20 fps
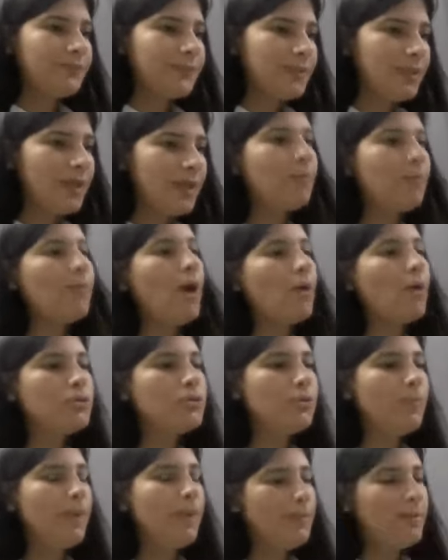they are bound
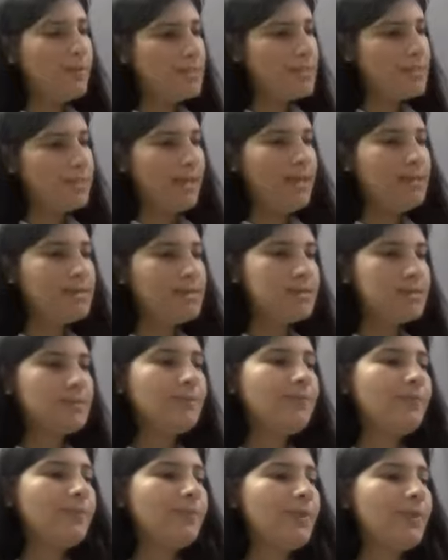to make mistakes,
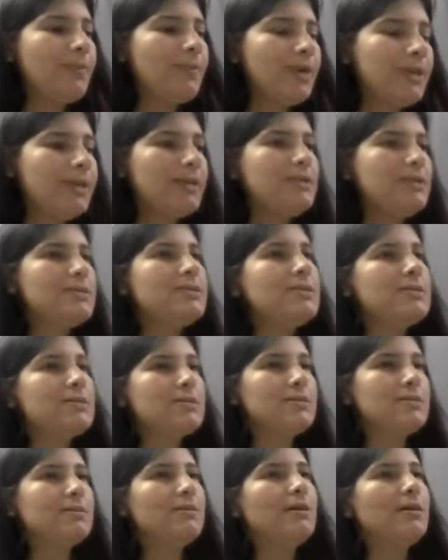but there
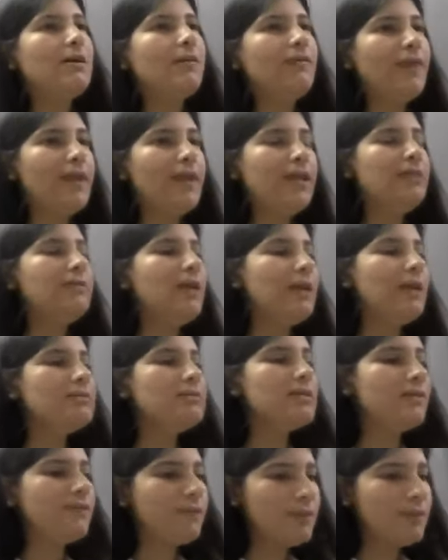is a very thin
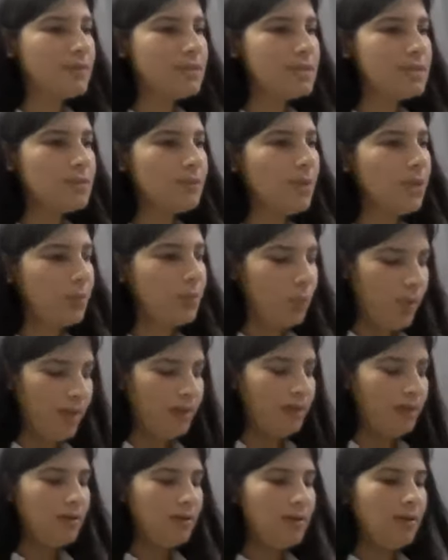difference
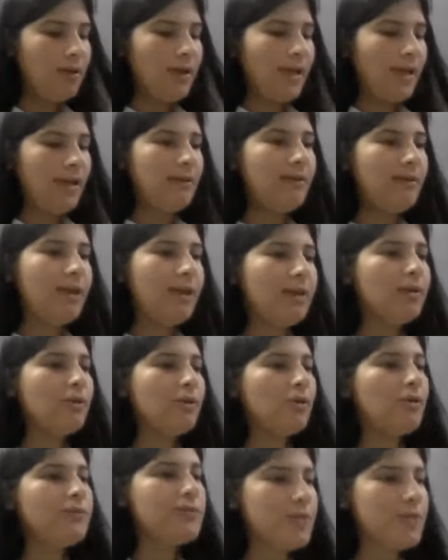between an
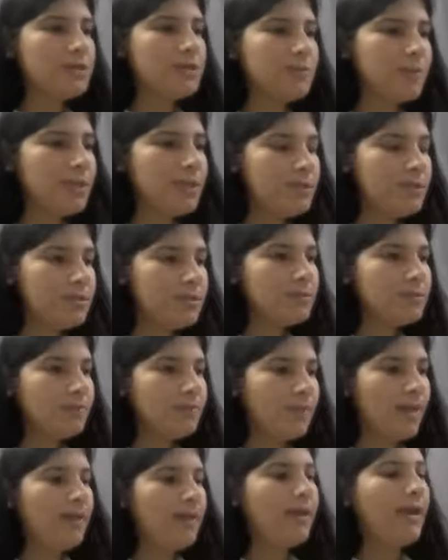error of judgment,
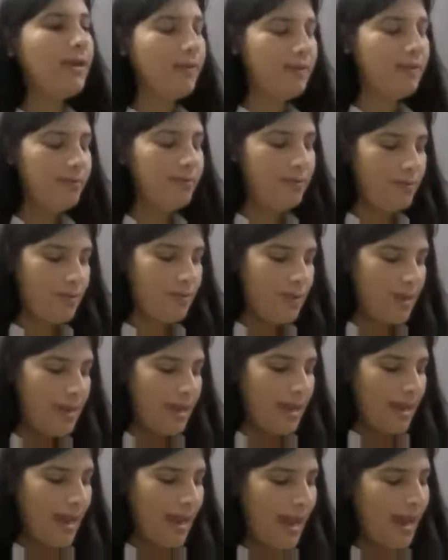an error,
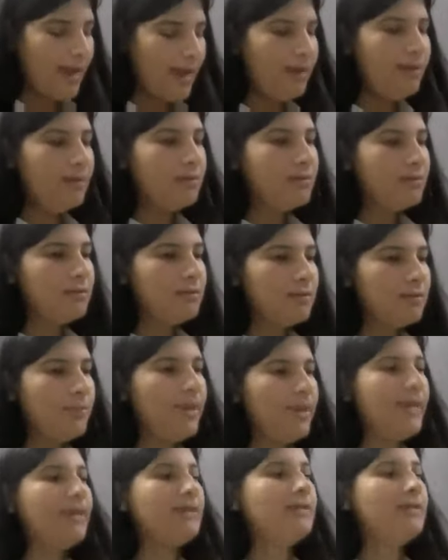and
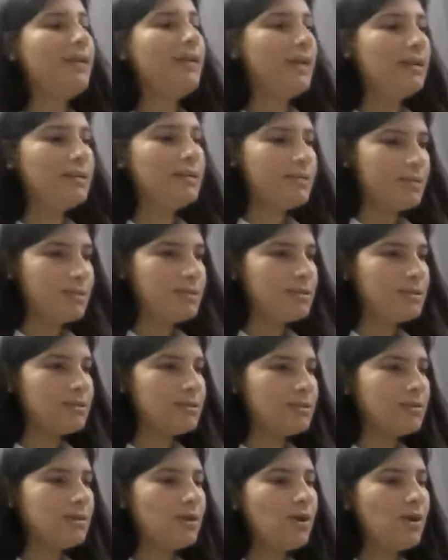medical negligence.